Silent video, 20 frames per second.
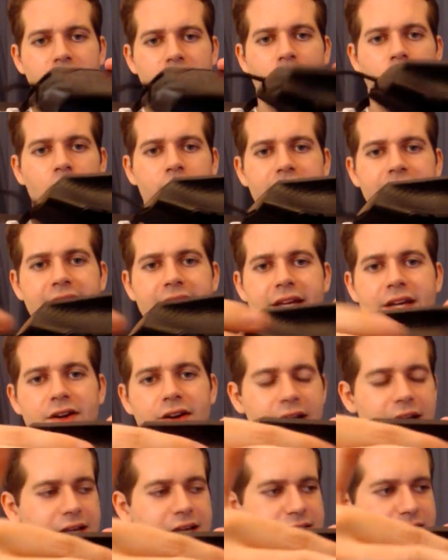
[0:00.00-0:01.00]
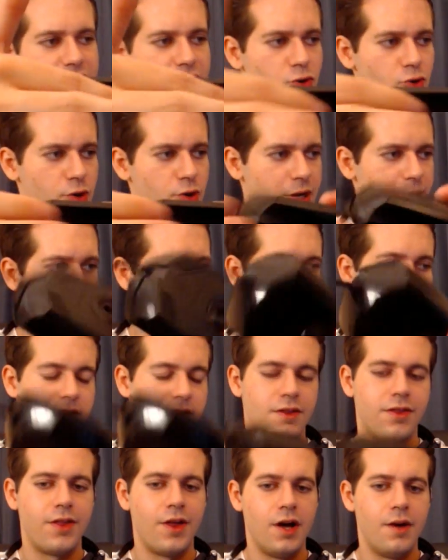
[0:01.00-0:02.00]
Over here, it has the grip for your
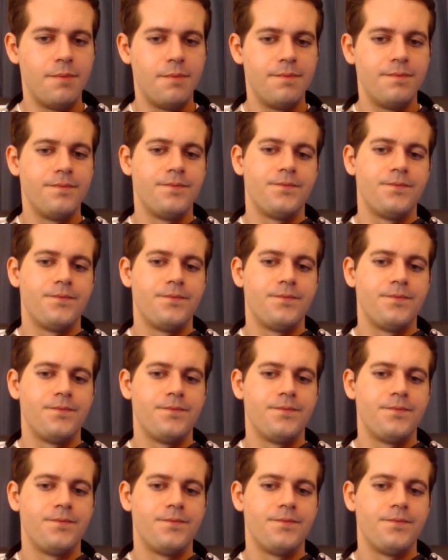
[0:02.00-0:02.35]
thumb.